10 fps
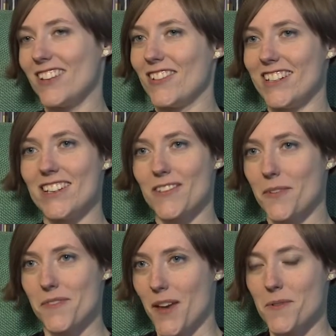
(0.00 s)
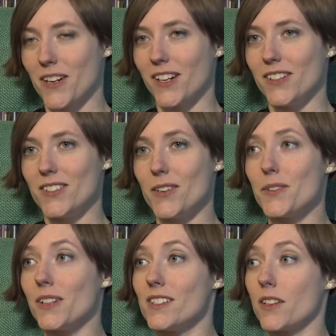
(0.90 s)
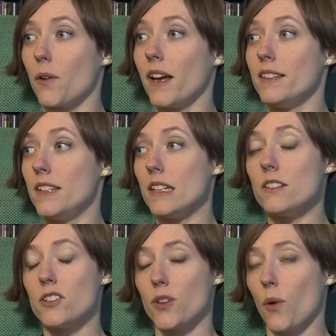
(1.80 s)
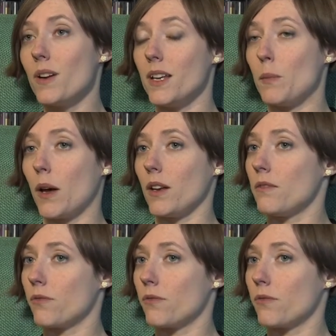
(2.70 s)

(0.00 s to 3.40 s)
no idea what they were going to do, and so I didn't show anybody